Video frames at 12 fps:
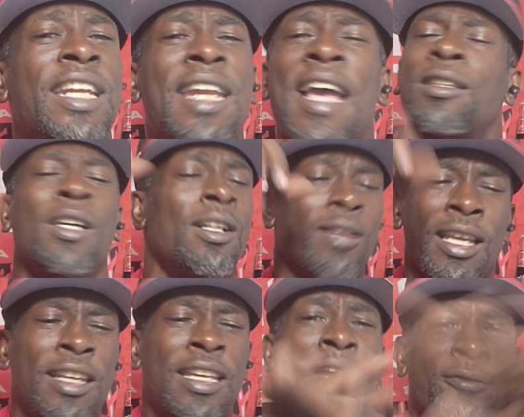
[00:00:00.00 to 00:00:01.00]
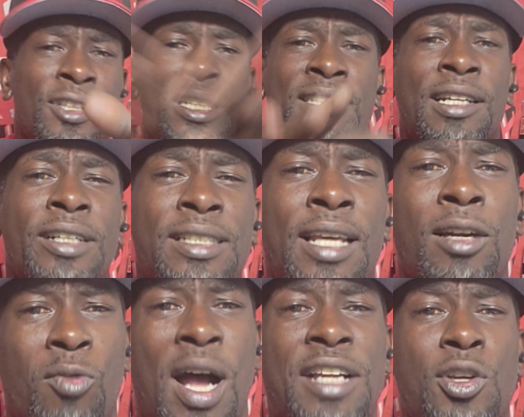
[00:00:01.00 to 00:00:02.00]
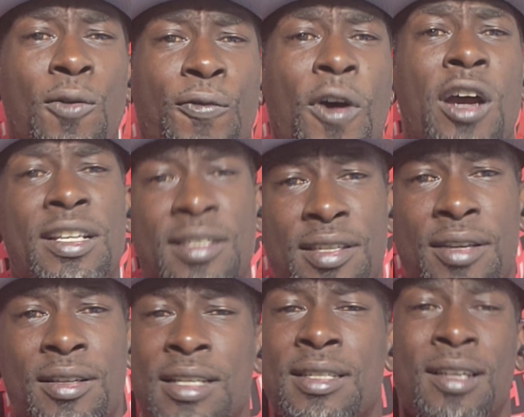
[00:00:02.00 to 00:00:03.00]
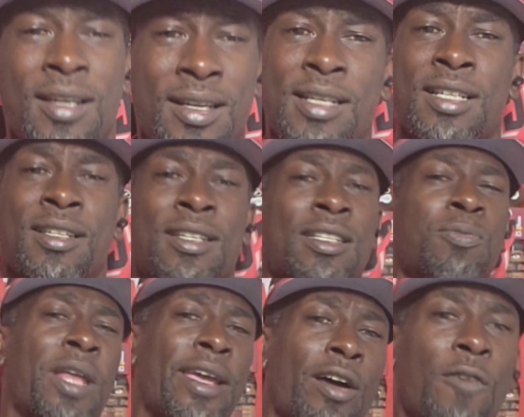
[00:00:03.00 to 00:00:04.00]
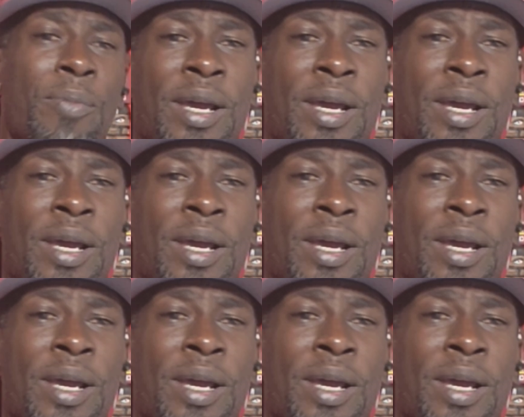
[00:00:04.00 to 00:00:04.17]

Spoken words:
And that's in every series I've watched so far this playoff,